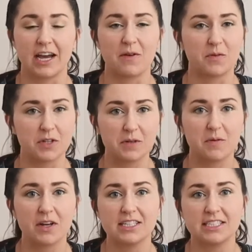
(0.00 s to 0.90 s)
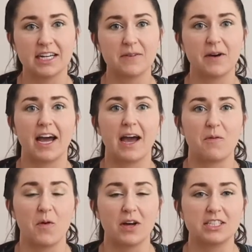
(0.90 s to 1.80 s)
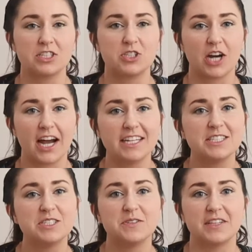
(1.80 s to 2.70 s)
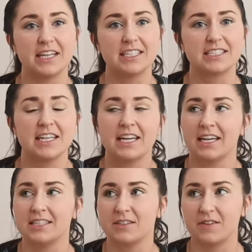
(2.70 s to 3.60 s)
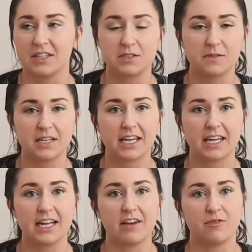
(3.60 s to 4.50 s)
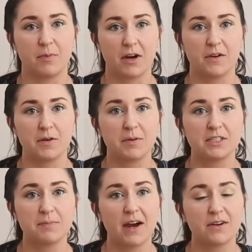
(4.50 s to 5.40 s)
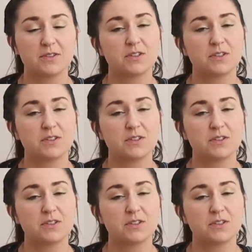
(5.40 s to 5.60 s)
I really want to DIY, I want to try to do this, and so this weekend I've borrowed a bunch of power